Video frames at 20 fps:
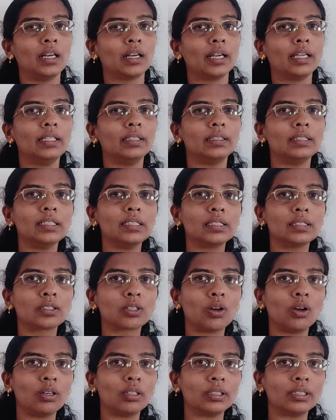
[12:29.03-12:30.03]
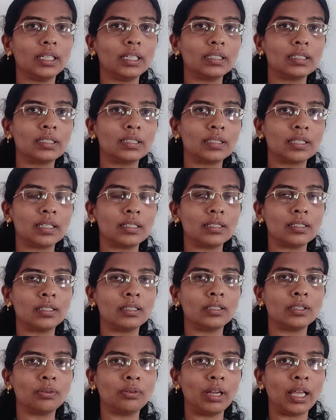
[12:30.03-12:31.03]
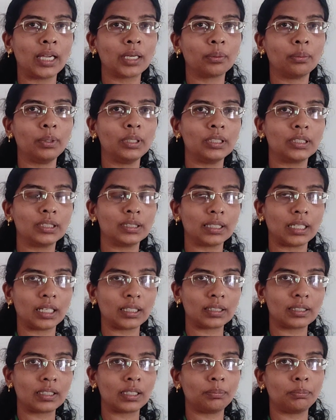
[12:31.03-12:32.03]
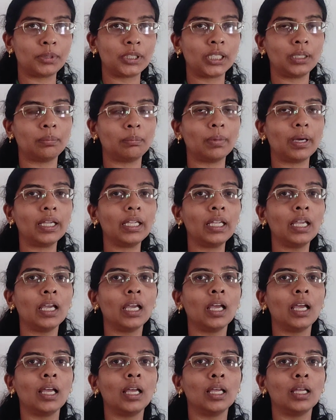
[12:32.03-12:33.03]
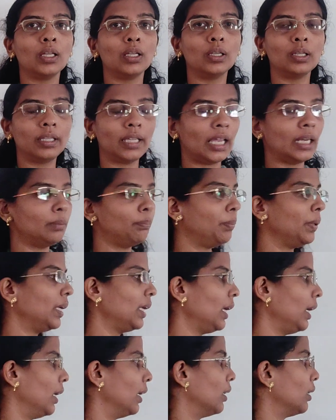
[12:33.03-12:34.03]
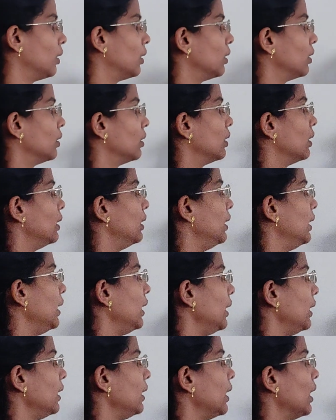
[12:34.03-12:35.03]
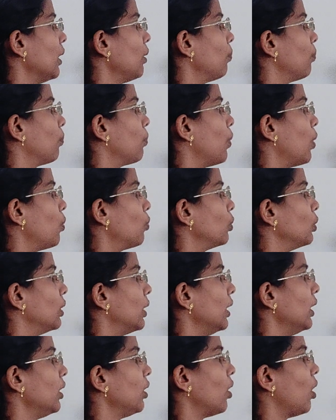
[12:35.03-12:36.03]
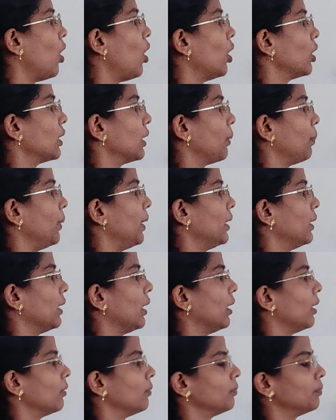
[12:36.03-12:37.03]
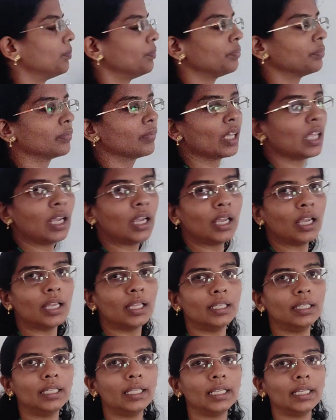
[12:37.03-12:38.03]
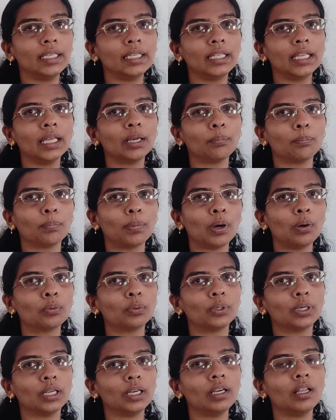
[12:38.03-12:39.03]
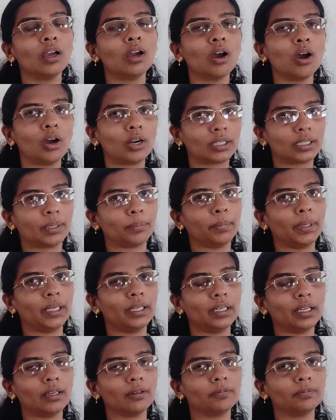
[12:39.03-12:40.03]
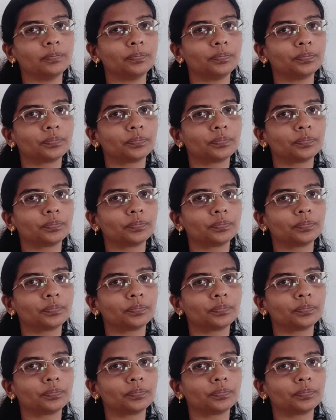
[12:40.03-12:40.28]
Right? This context sensitive language is accepted by LBA, linear bounded automata. Linear bounded automata.